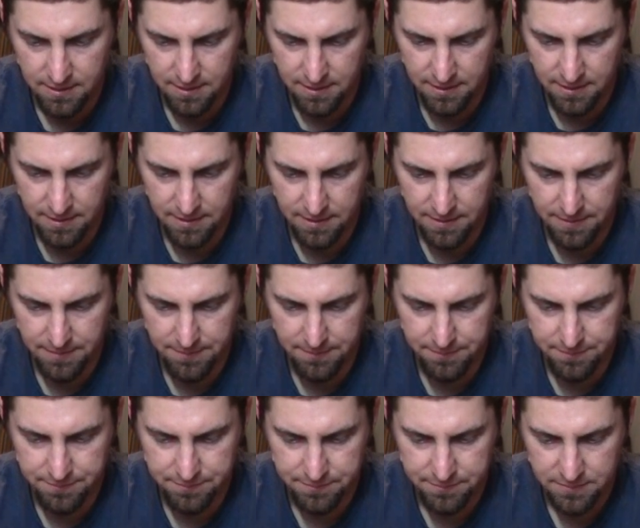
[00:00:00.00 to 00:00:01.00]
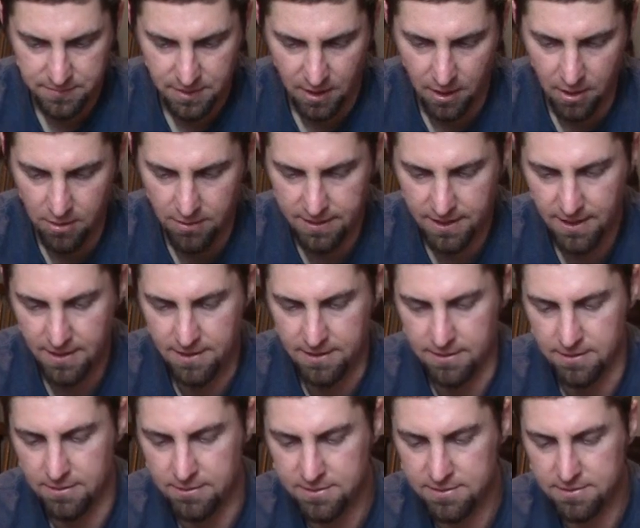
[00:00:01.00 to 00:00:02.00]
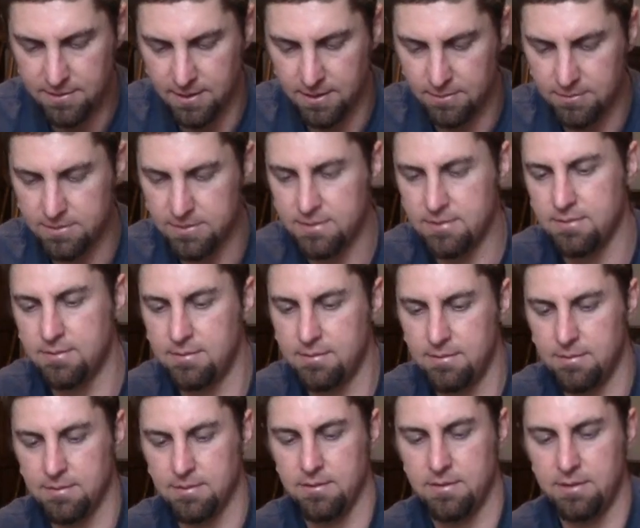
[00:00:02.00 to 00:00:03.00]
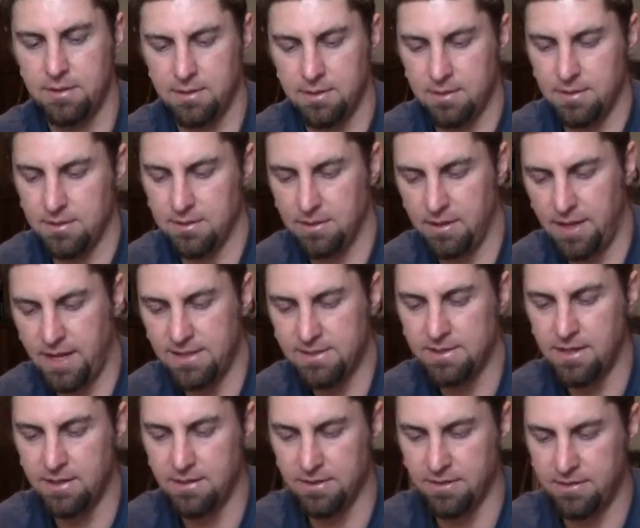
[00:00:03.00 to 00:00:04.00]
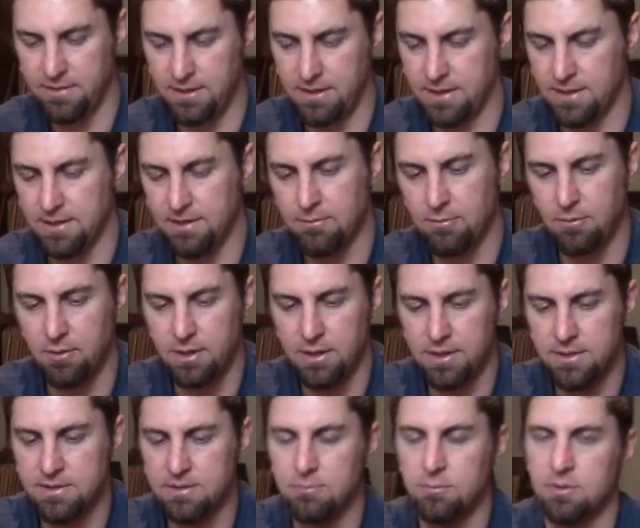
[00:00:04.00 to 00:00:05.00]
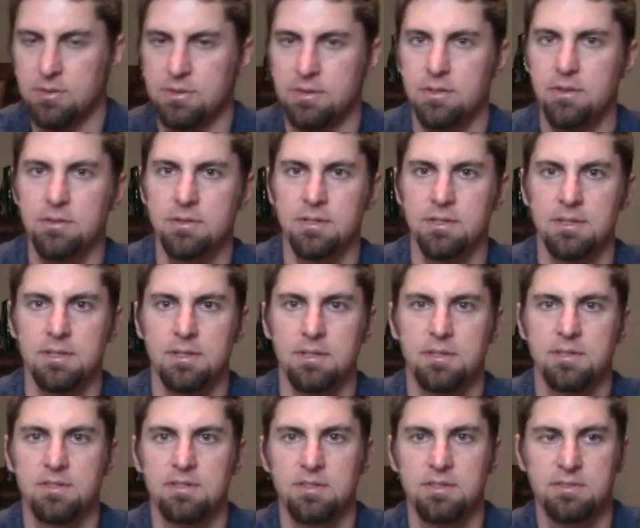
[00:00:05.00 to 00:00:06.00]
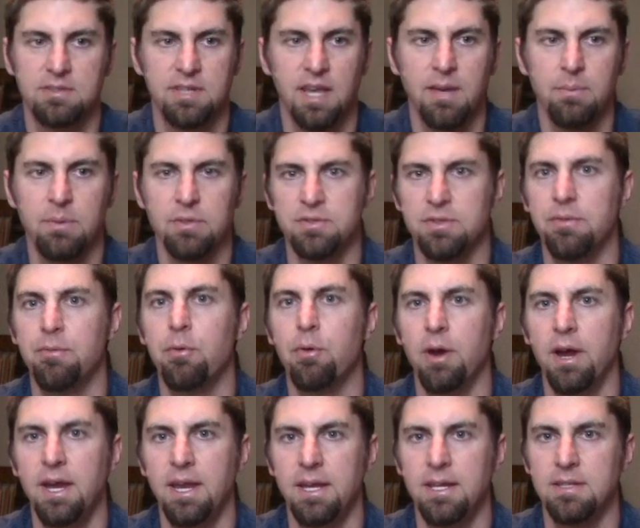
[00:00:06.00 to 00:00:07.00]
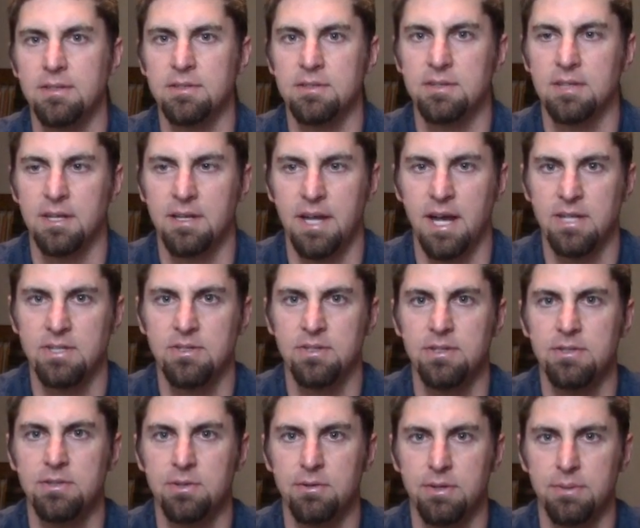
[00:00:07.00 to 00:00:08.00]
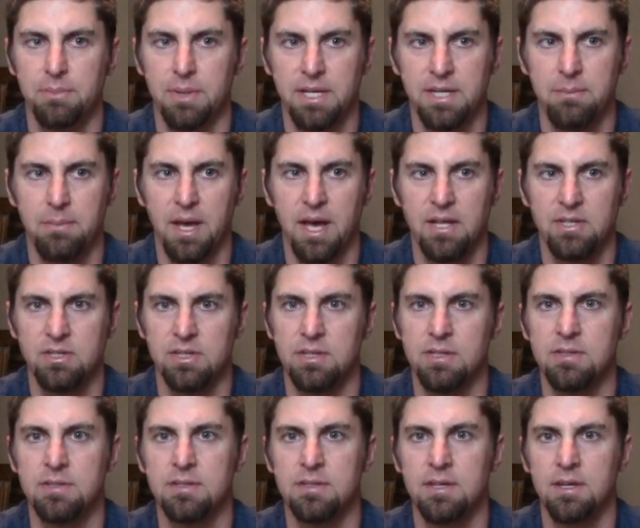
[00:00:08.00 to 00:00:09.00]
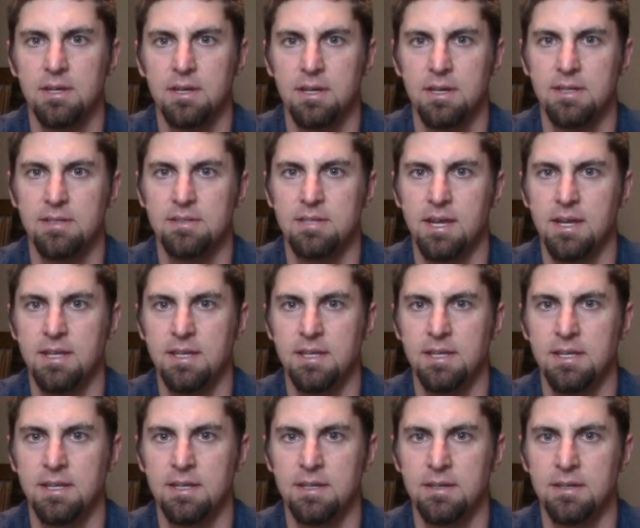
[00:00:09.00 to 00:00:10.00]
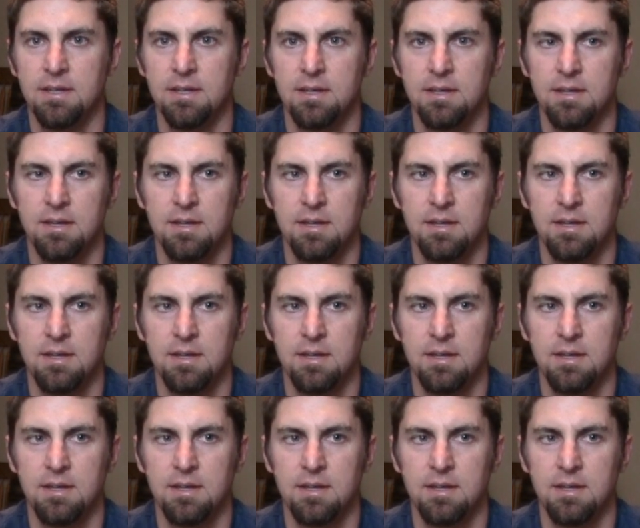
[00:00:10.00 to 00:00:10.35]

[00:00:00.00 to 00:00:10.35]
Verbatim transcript: Oh yeah, it was the last kind of thing was using samples of grains and actually doing mini mashes and taking